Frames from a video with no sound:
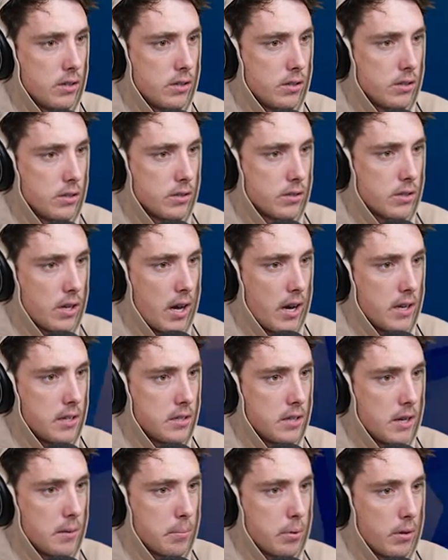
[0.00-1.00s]
There's
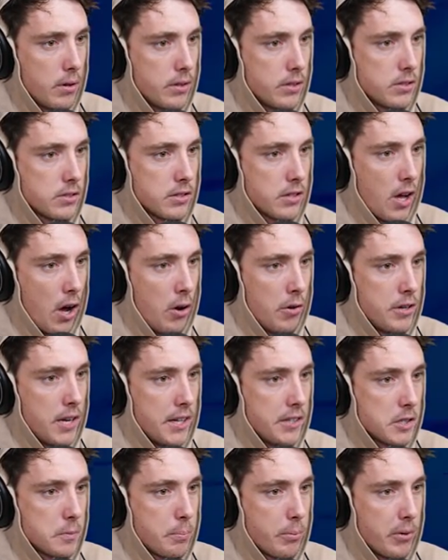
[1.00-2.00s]
18 This is going
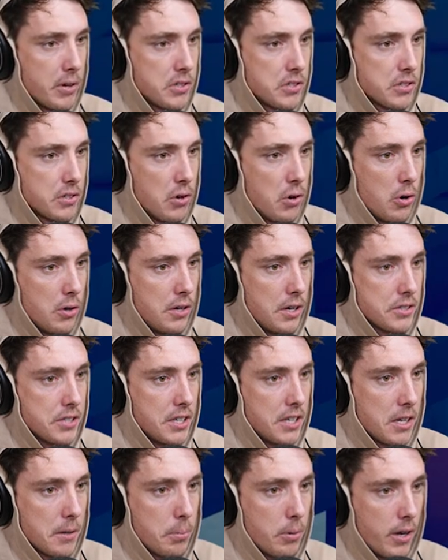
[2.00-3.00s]
down this bridge. Oh, I see
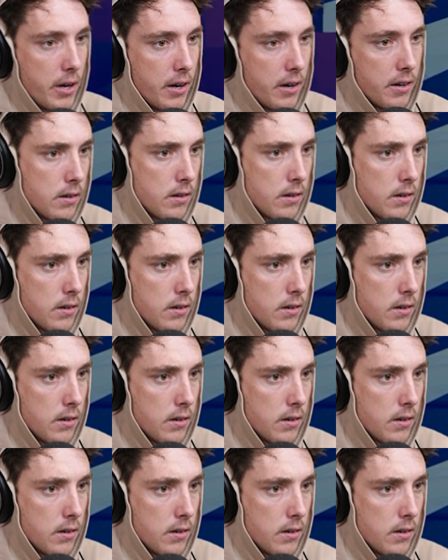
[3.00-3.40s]
another player.